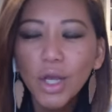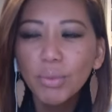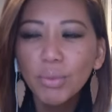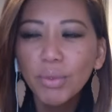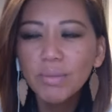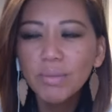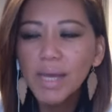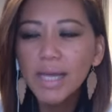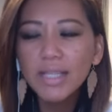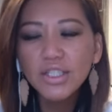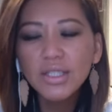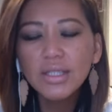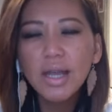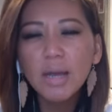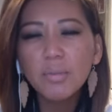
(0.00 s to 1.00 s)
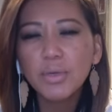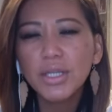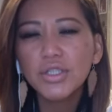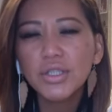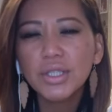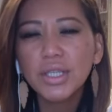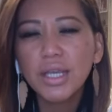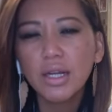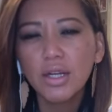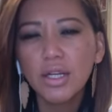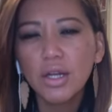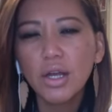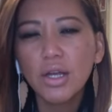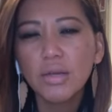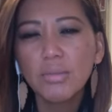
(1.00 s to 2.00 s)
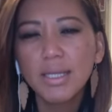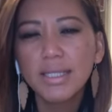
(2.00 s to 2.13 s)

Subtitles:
But imagine that pressure carried on by